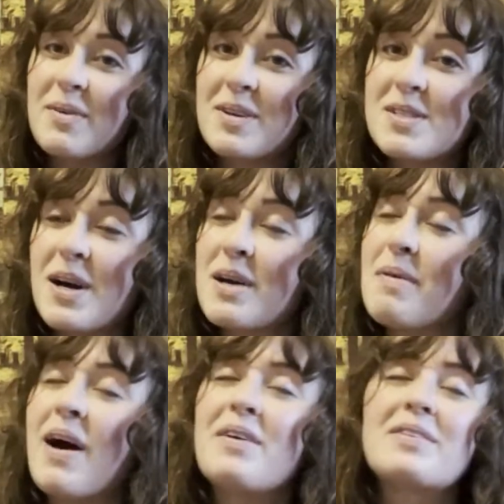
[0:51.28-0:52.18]
want to talk
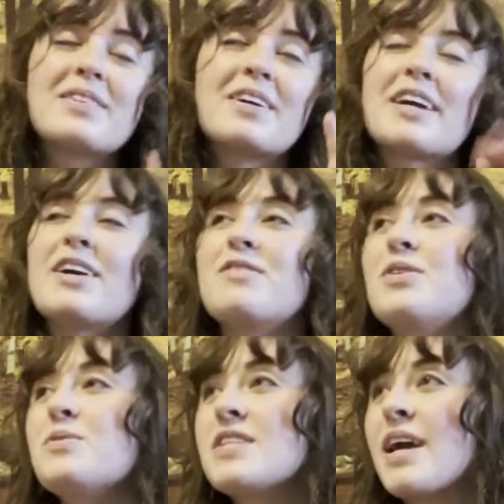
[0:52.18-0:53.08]
about, look, if
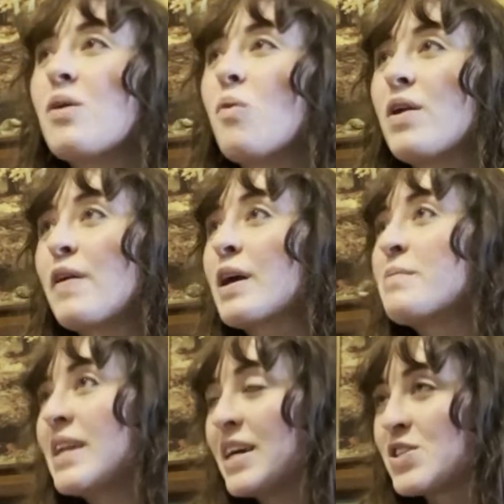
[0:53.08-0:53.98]
you take one
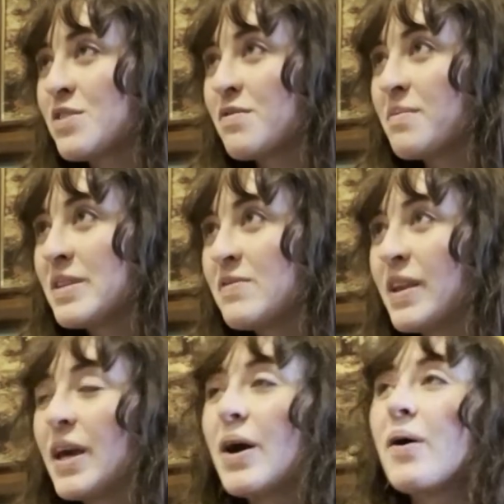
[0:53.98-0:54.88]
recommendation from this
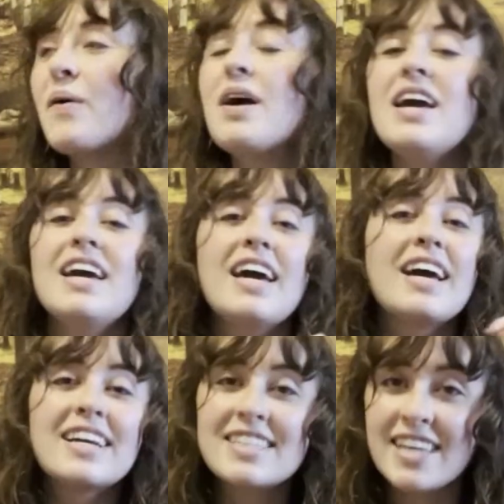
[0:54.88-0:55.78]
video,
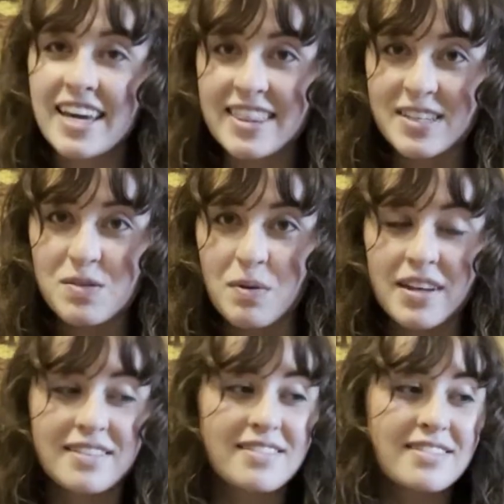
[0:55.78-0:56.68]
take this
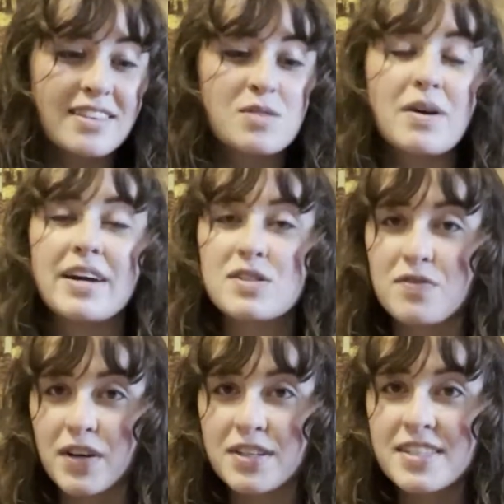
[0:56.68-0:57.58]
one. That's why it's
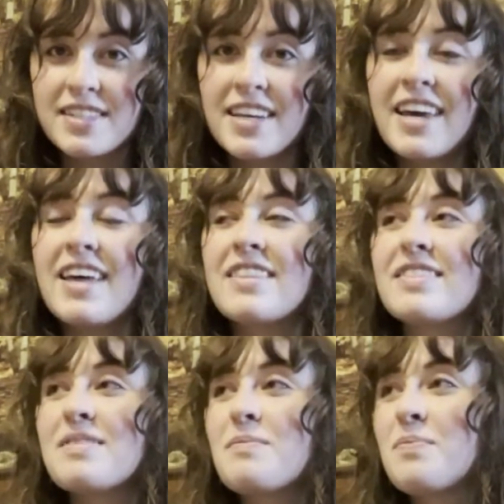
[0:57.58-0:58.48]
first.
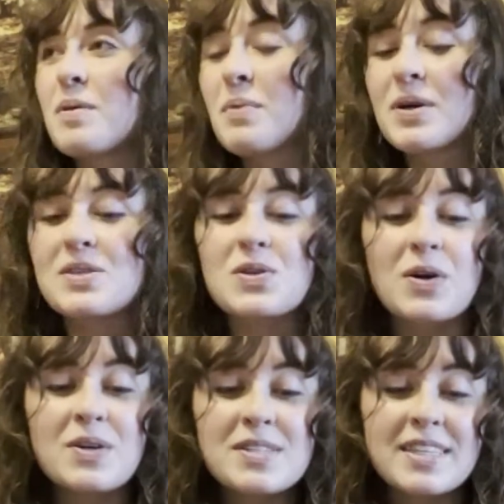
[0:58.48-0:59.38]
The book is
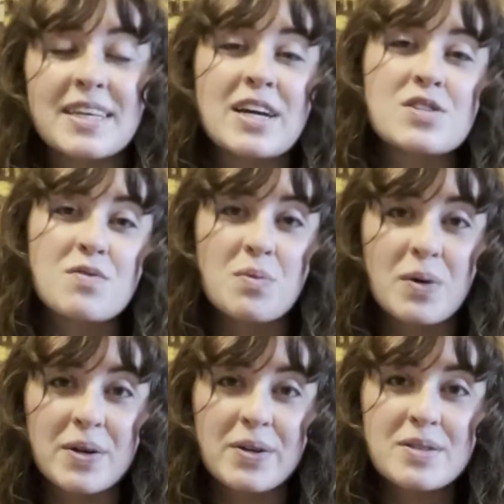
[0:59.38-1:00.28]
Girls at the Edge of the
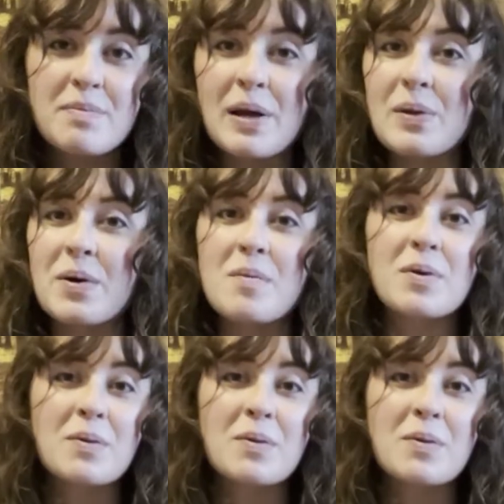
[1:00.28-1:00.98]
World by Laura Brooke